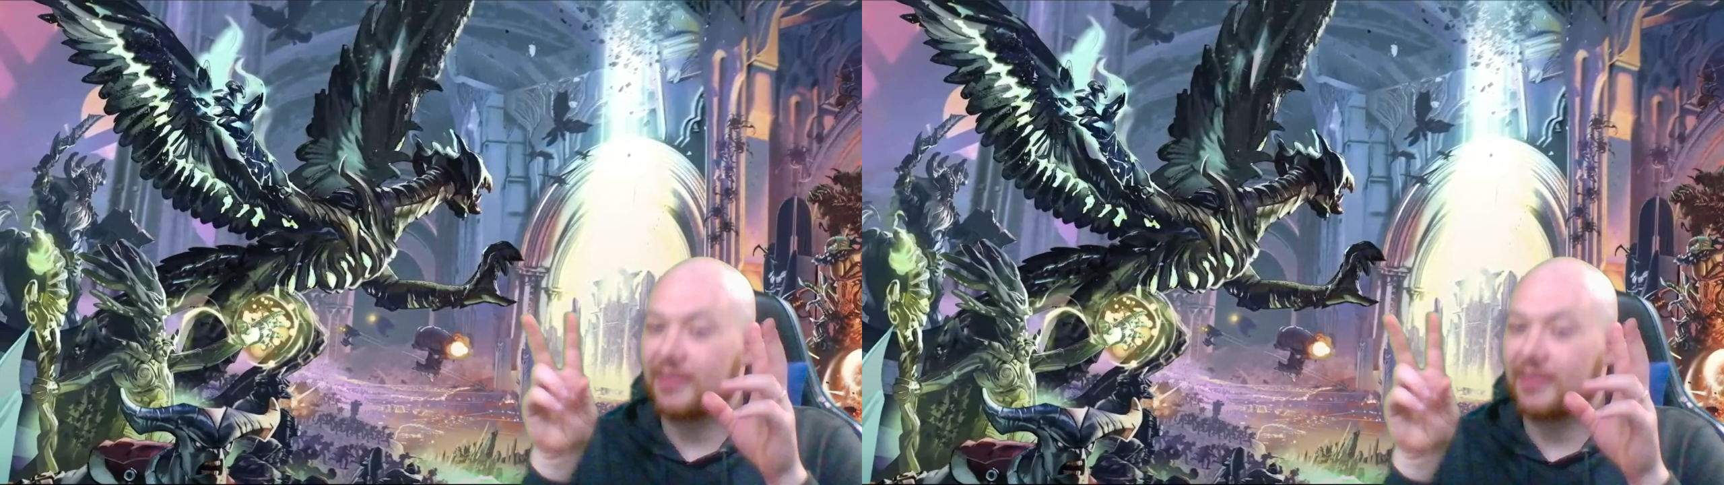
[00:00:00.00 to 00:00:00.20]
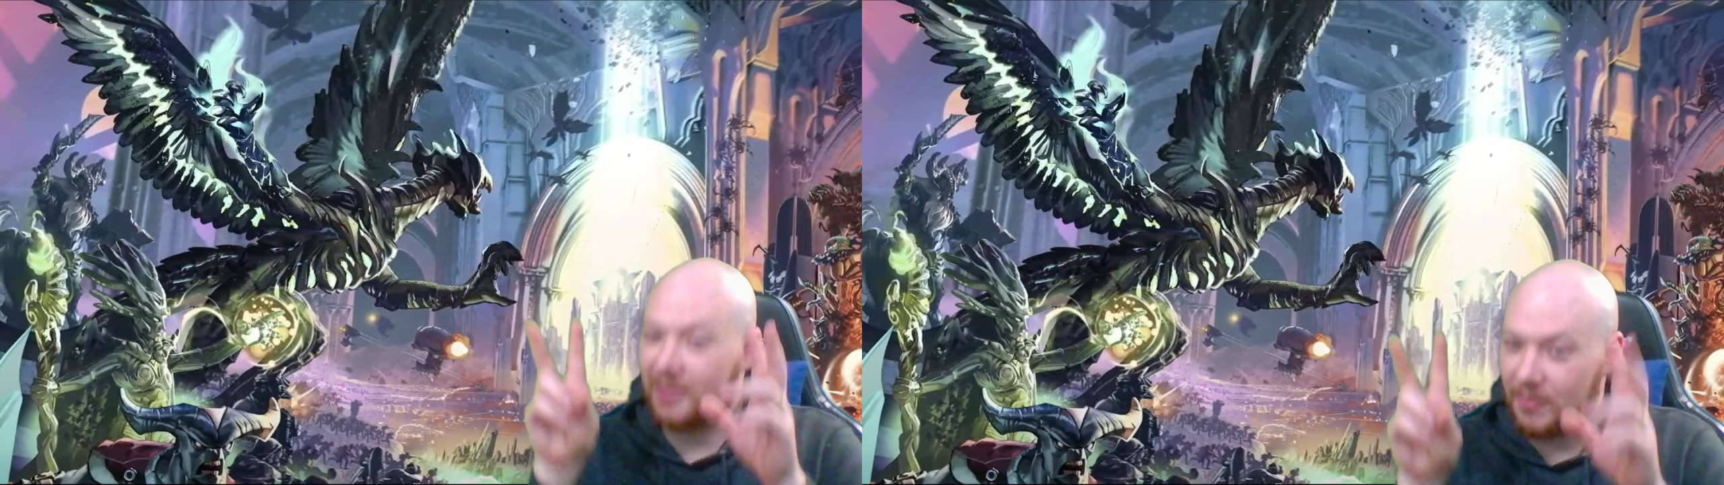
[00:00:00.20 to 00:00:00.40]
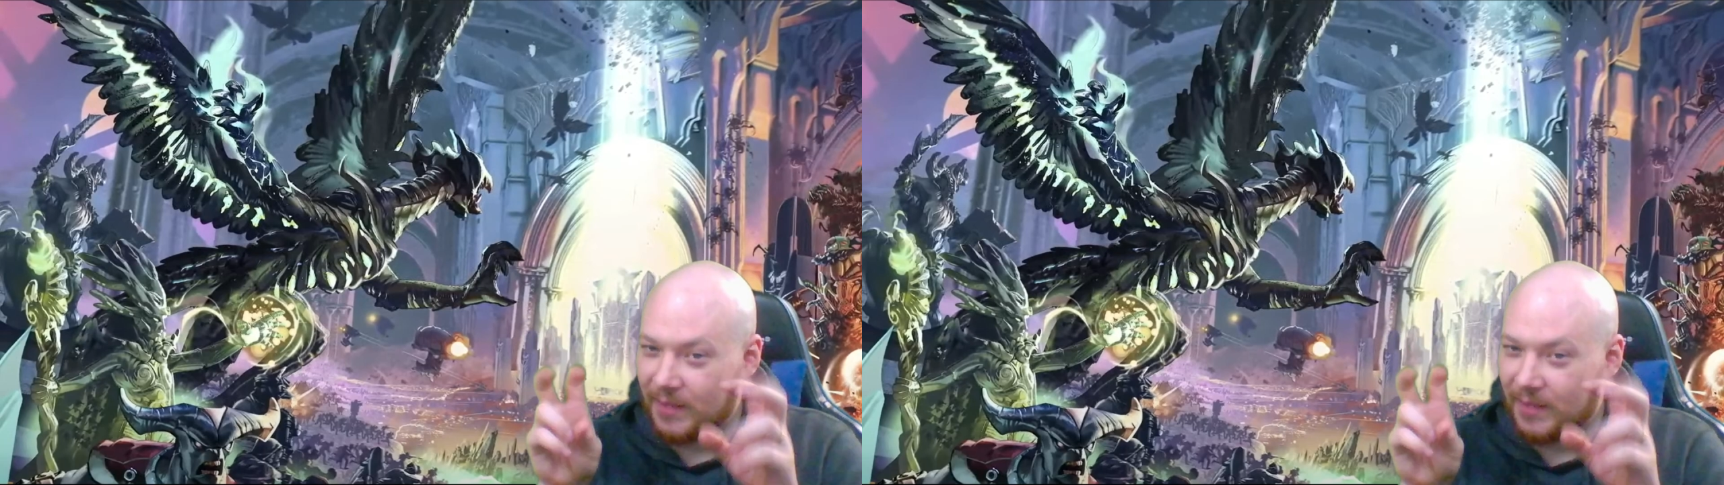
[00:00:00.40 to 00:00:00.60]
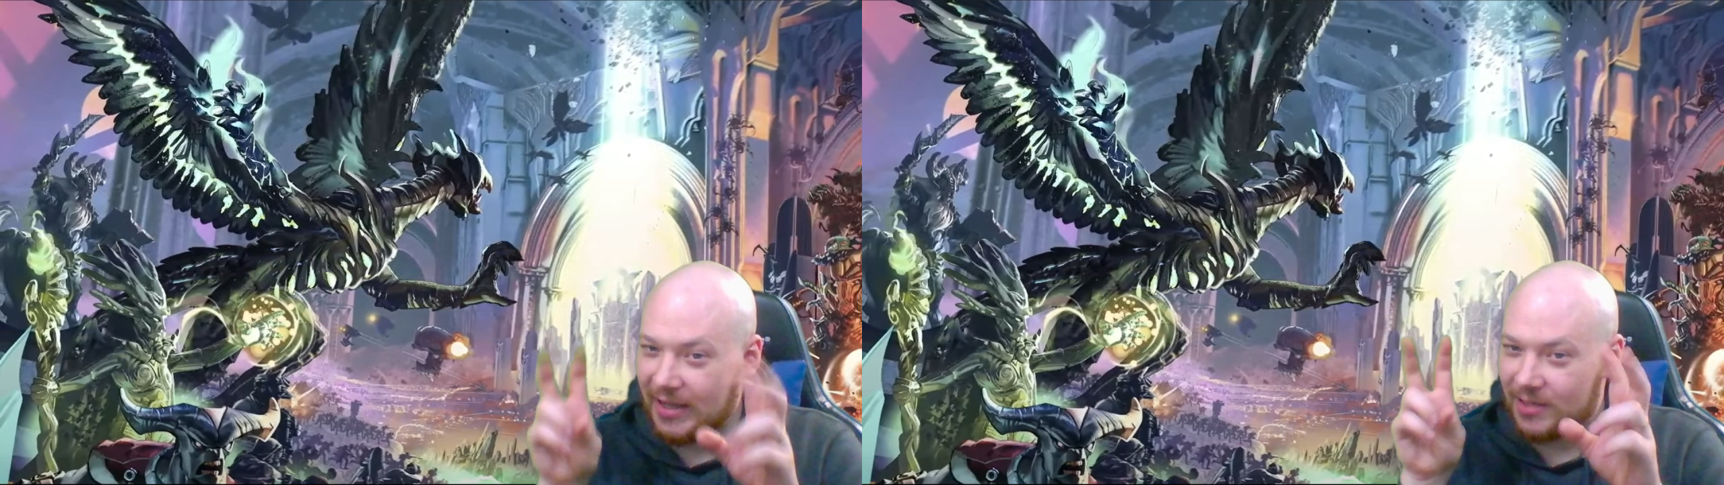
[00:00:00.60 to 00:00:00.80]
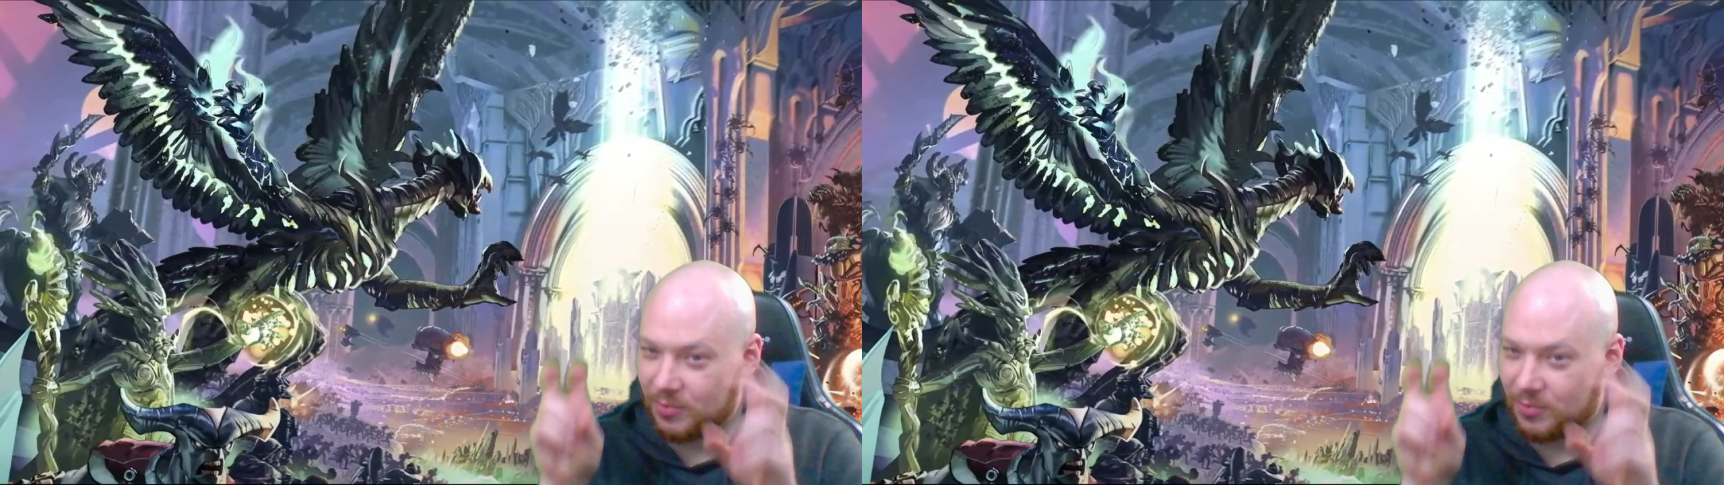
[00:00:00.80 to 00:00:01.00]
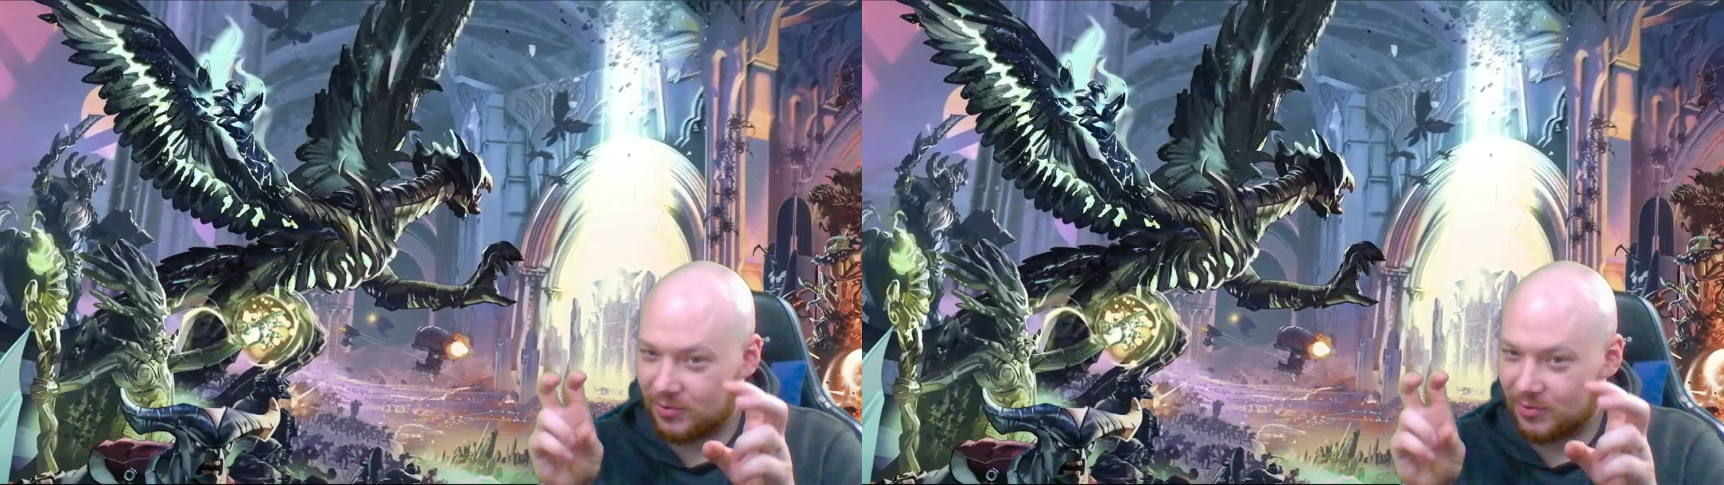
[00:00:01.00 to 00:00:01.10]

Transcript: compatible?